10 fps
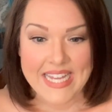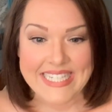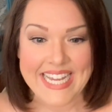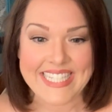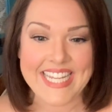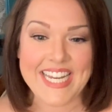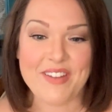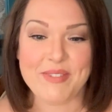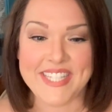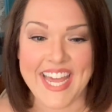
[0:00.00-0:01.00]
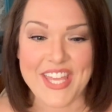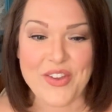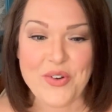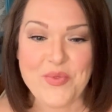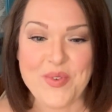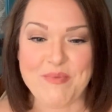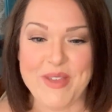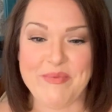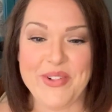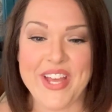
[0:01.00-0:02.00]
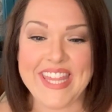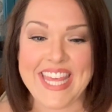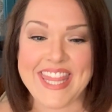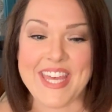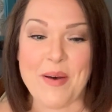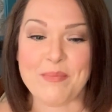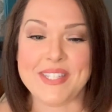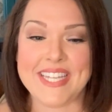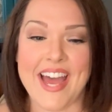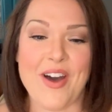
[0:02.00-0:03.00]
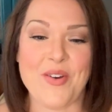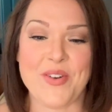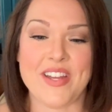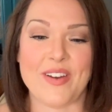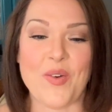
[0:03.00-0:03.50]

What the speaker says: Does it upset you when people hit the thumbs down